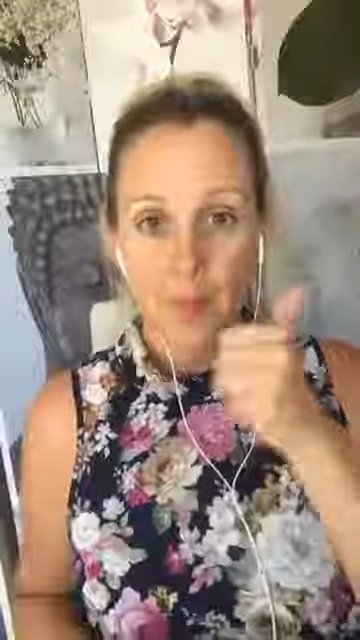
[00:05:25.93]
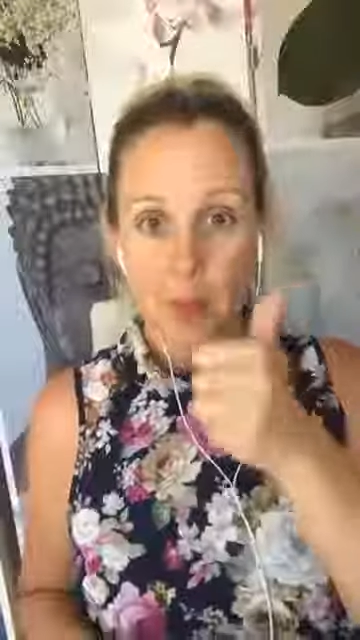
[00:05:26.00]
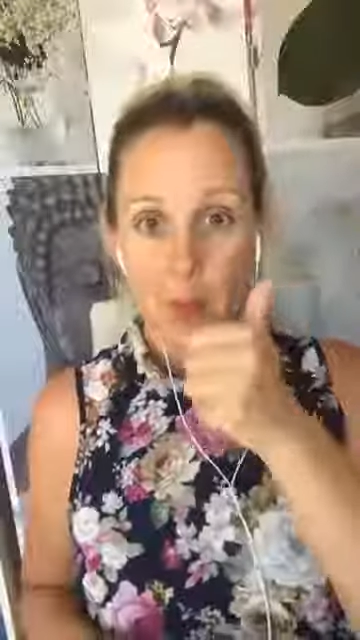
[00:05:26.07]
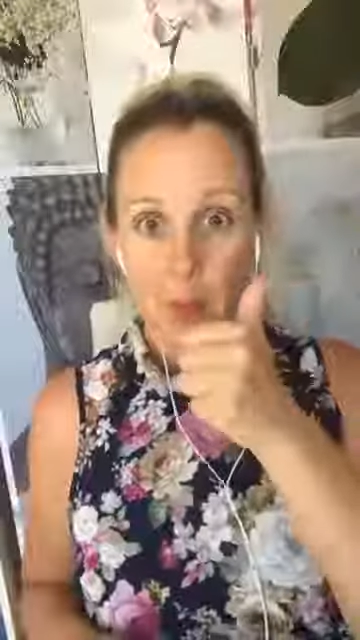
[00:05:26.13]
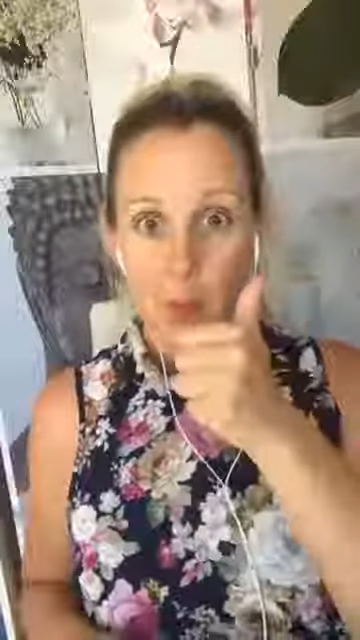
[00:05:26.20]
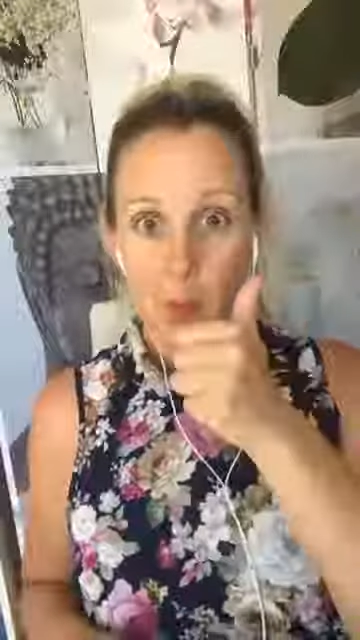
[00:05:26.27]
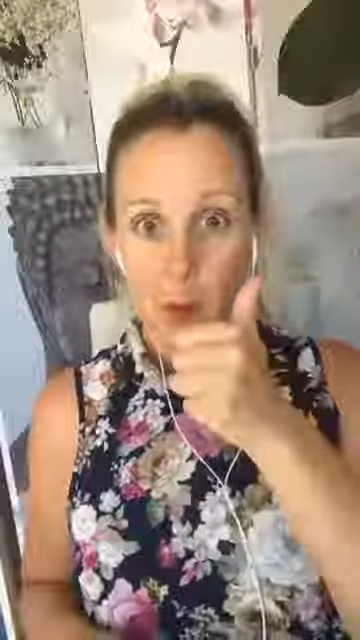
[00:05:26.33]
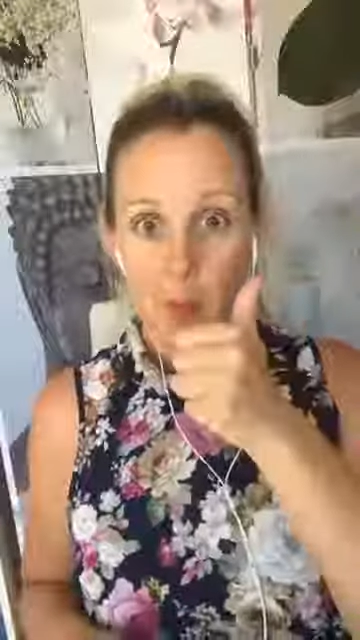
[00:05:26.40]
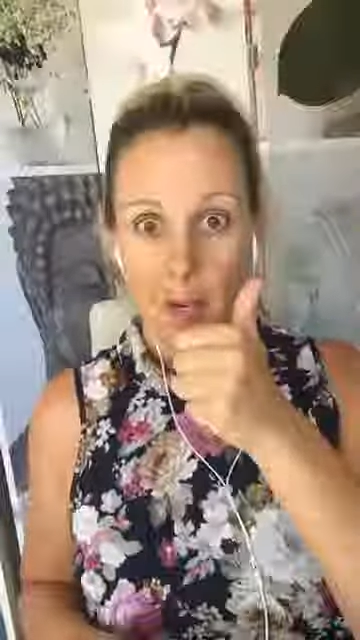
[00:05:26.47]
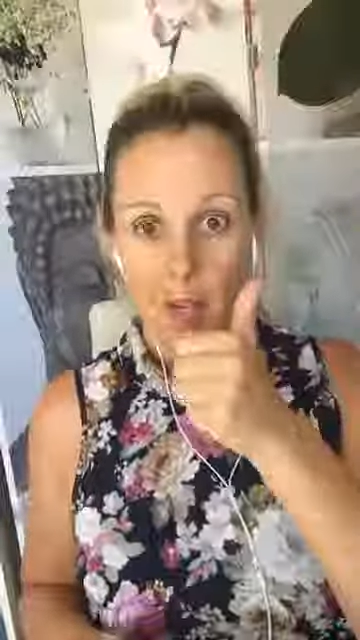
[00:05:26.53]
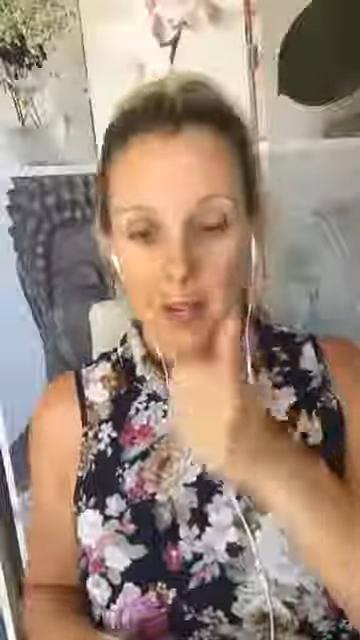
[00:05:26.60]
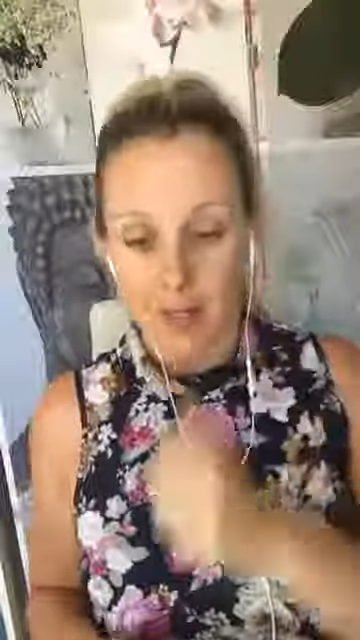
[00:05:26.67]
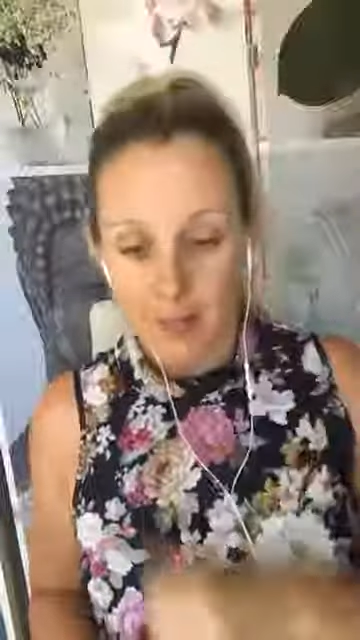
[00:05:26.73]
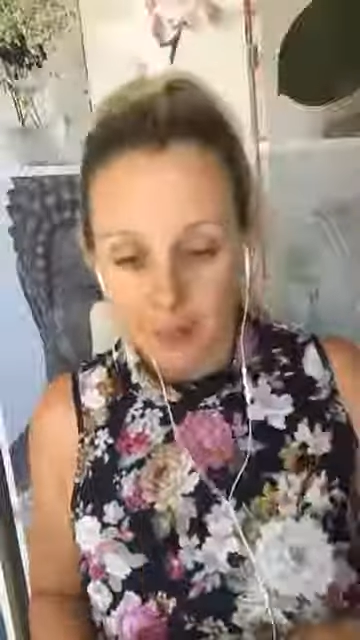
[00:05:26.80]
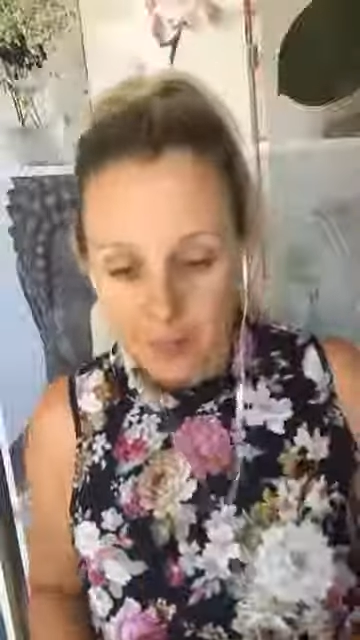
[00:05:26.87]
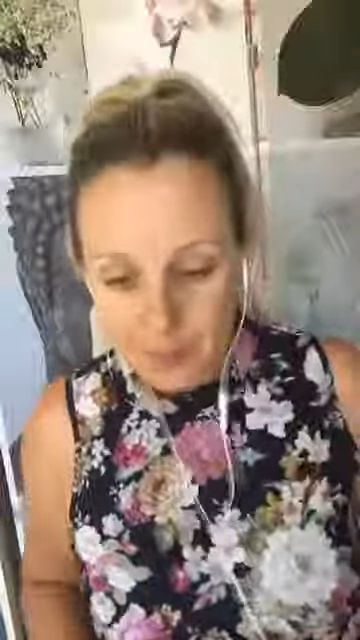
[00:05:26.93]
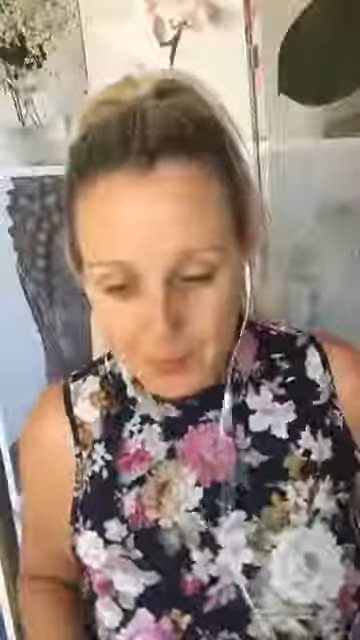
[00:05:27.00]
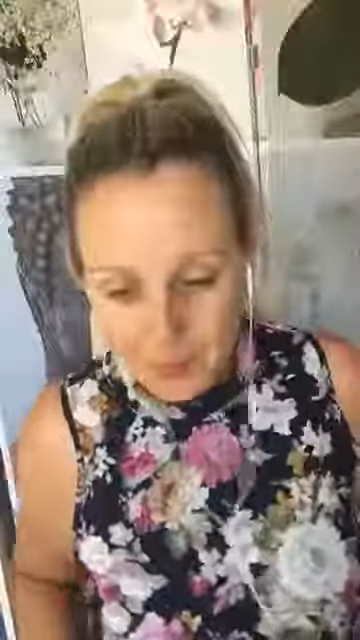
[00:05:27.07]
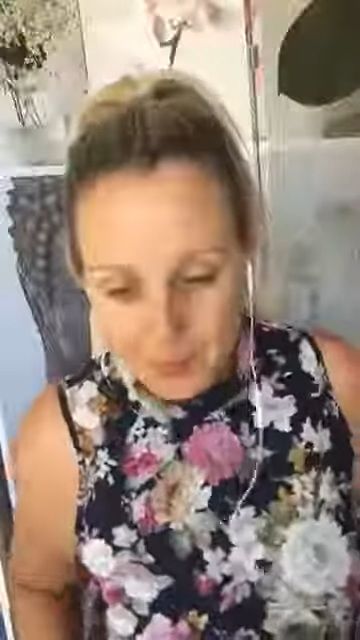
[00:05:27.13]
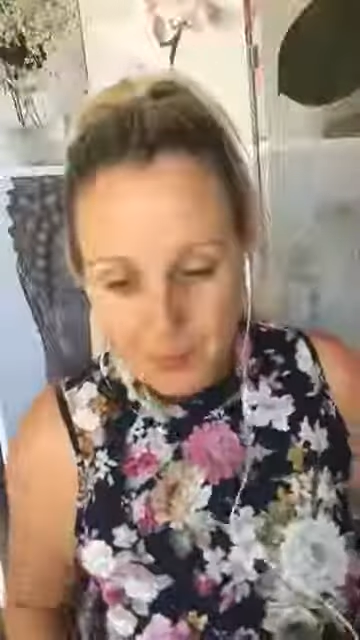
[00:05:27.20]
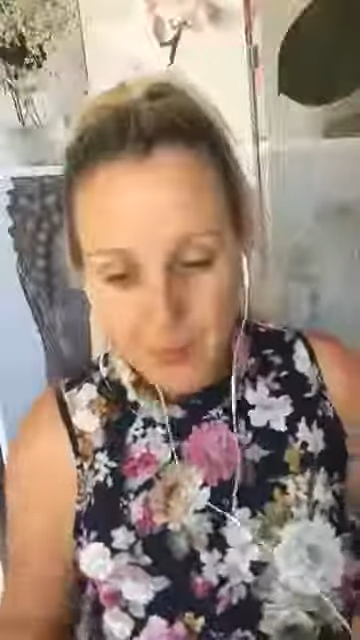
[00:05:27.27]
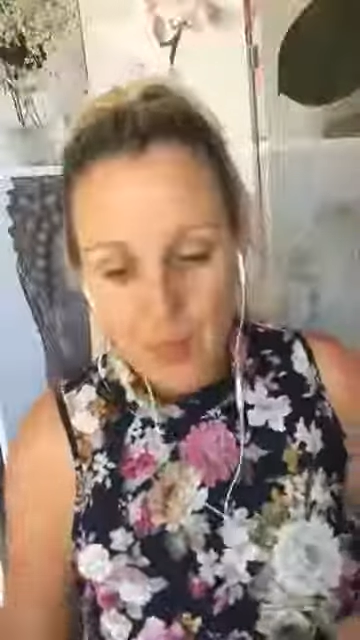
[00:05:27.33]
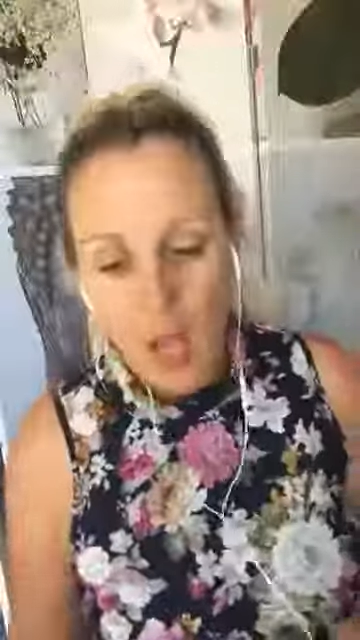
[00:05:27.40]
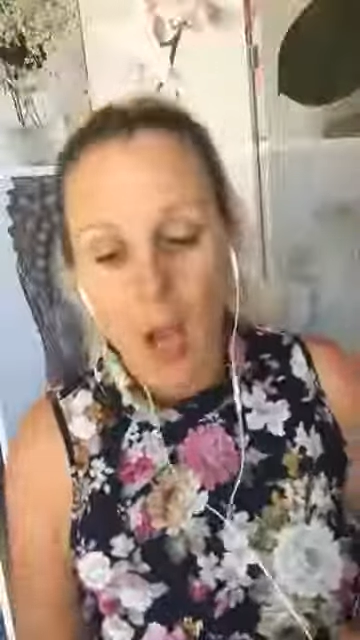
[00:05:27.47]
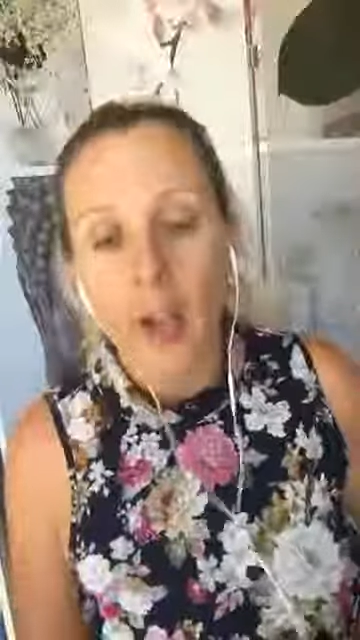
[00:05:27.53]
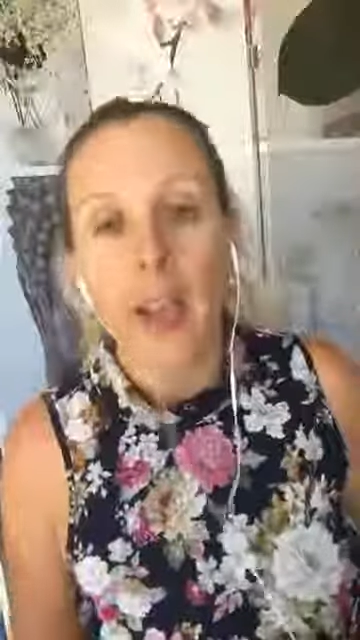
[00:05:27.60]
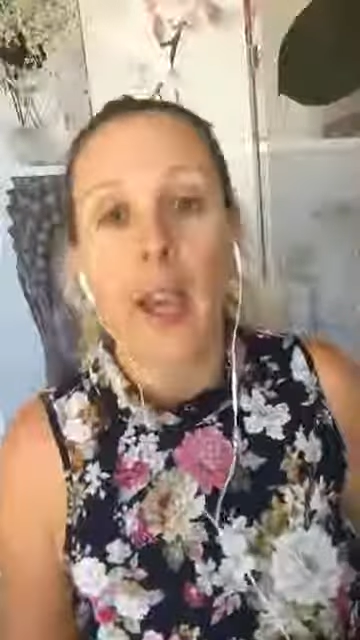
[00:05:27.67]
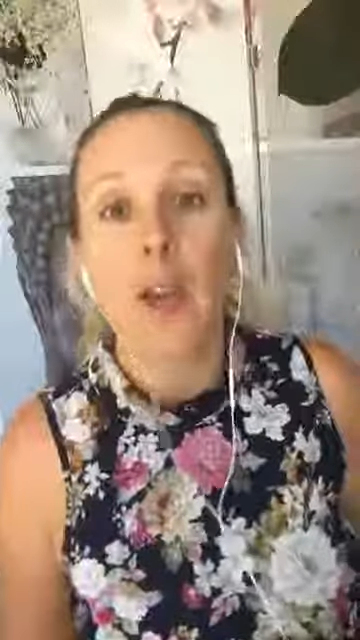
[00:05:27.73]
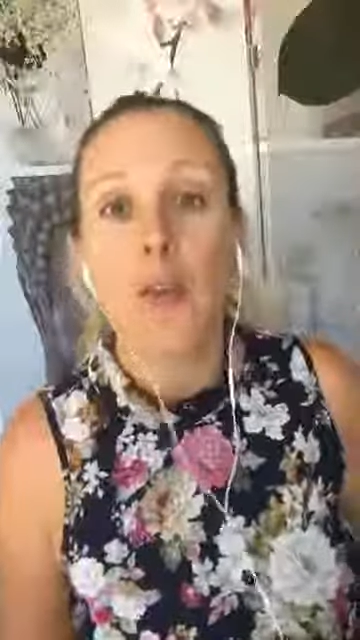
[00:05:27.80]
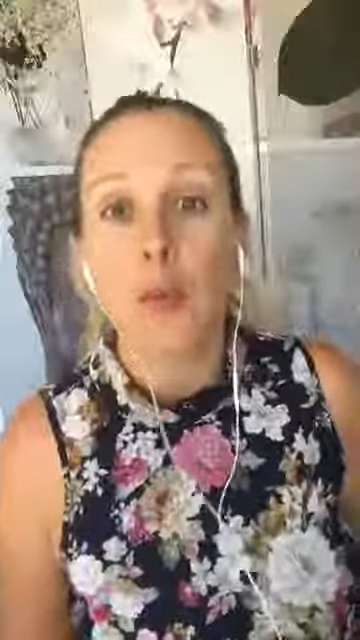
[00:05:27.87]
Thermometers.
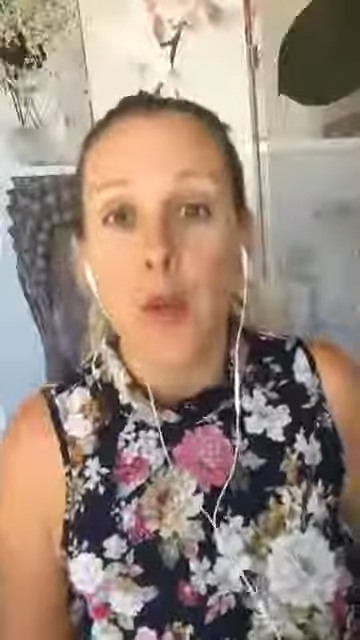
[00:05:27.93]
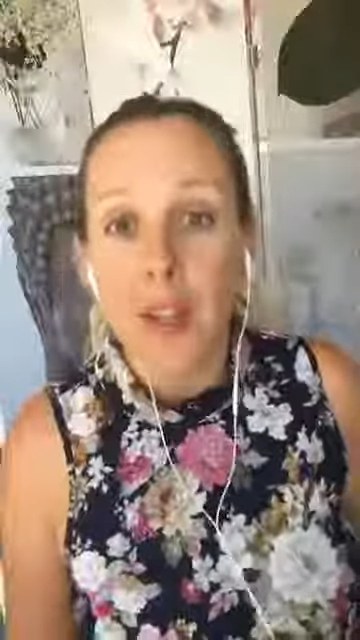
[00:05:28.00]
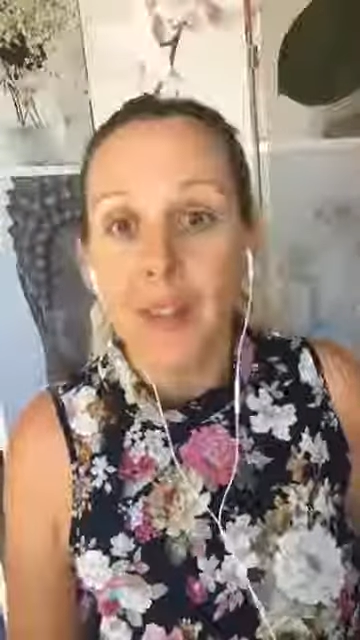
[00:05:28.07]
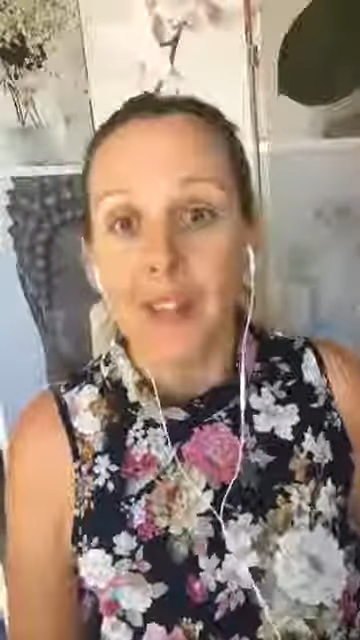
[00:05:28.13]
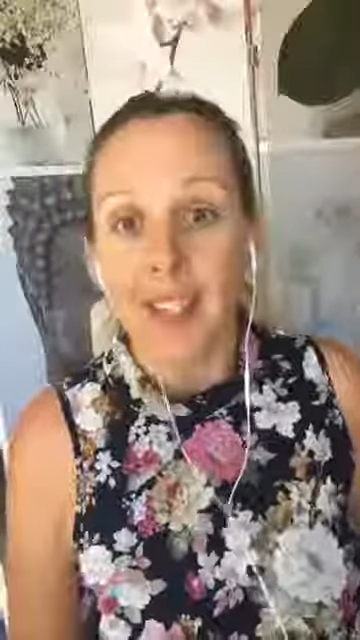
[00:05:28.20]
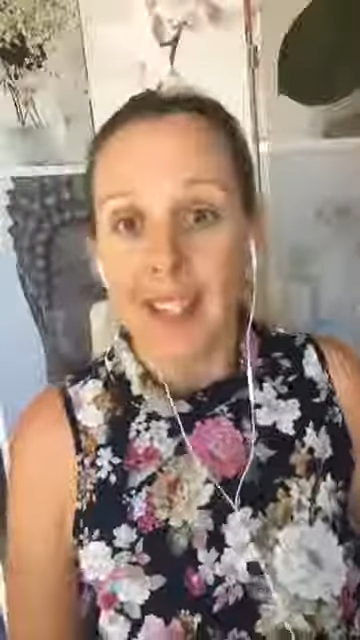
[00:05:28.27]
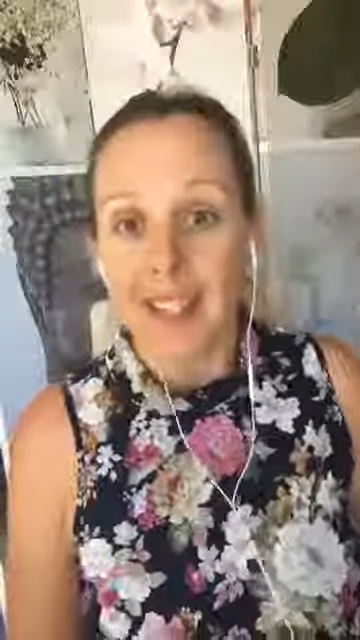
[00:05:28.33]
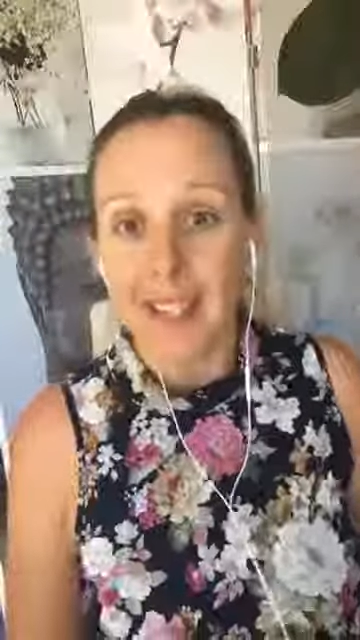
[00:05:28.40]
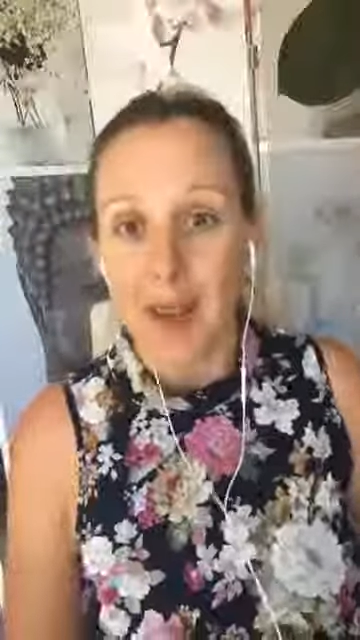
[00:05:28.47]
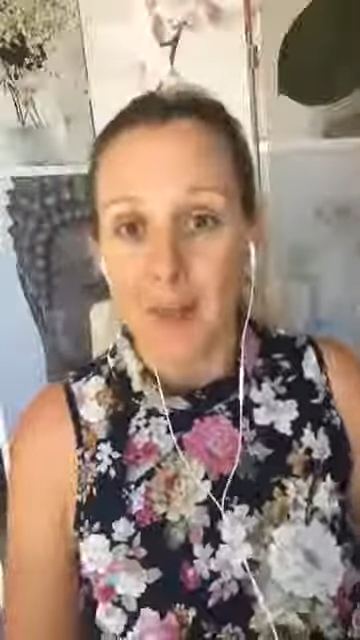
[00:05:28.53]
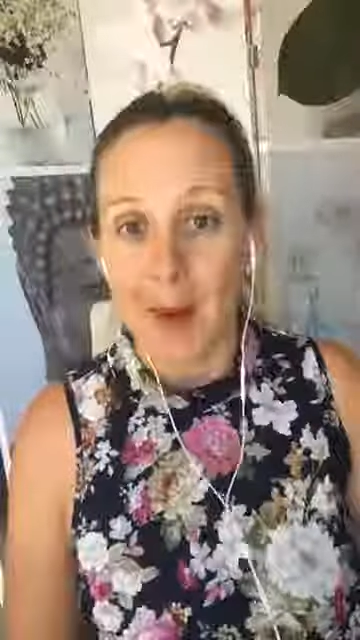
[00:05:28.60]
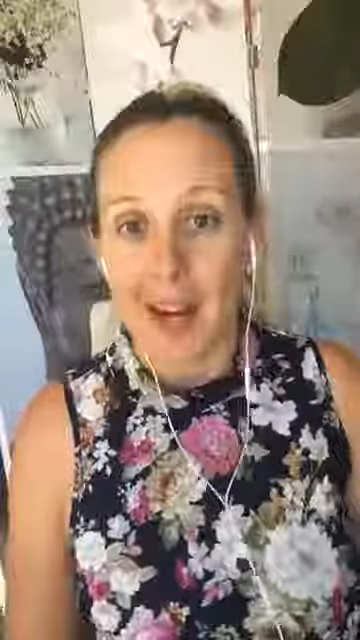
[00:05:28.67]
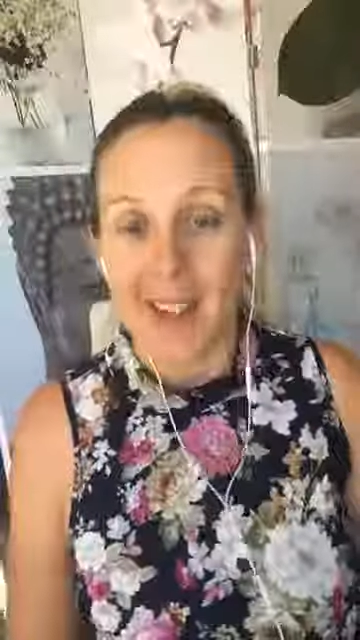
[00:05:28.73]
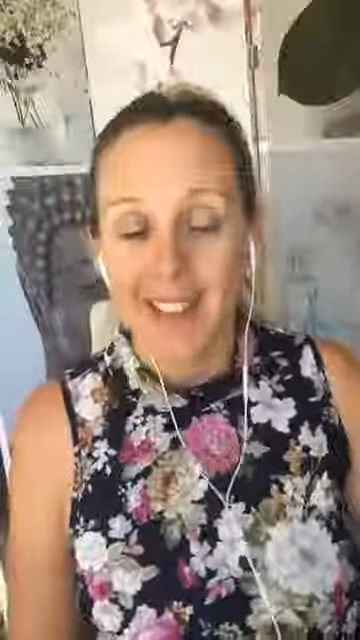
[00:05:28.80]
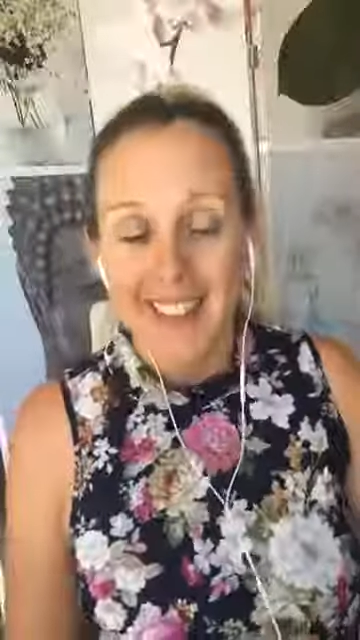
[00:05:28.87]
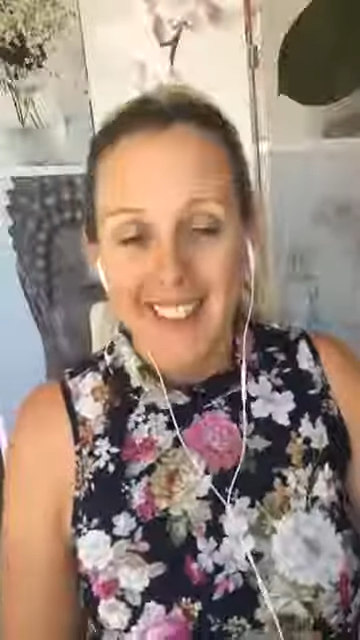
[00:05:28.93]
Okay, reflex hammer.